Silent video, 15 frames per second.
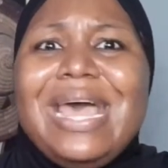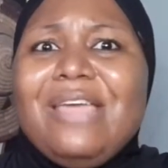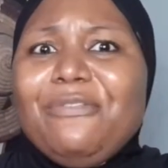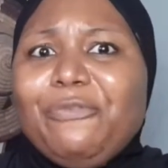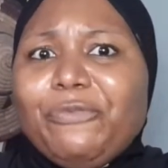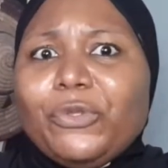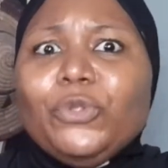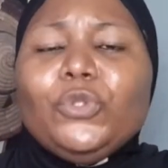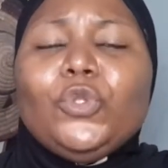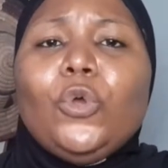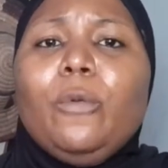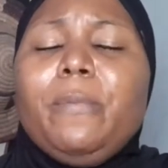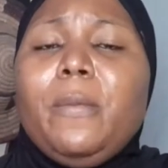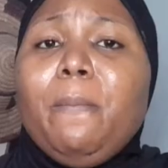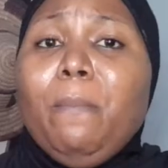I feel
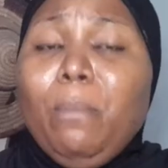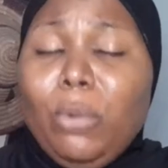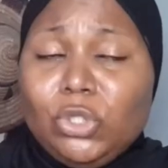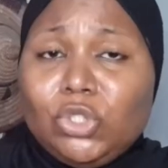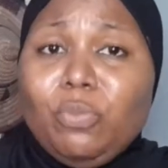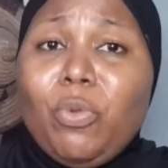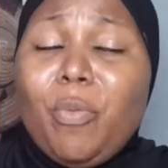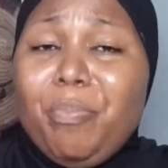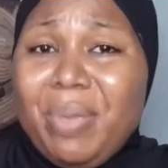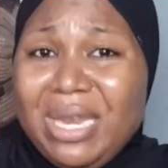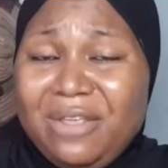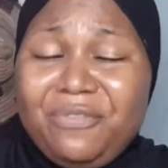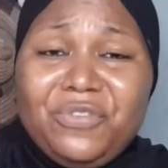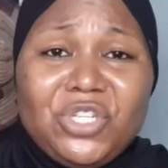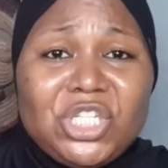they'll be much more
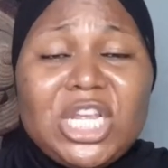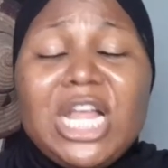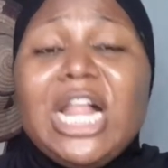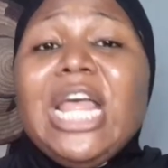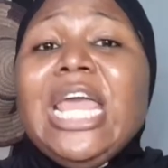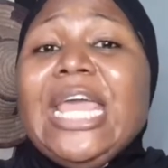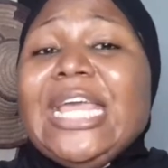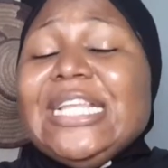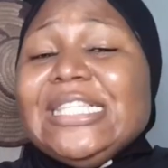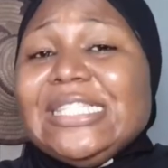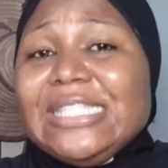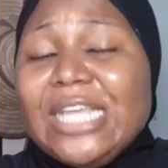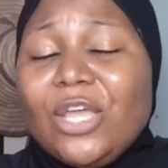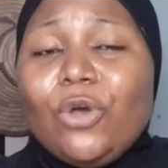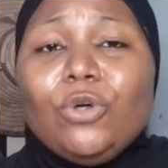beneficial in
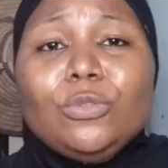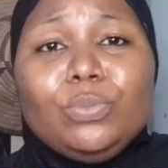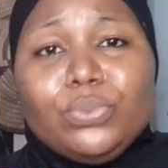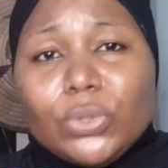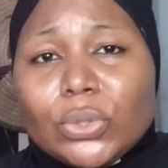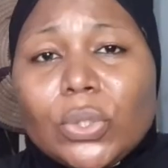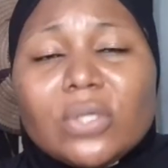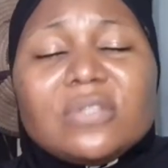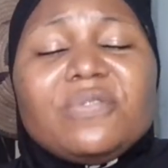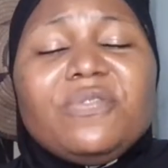stay-on product.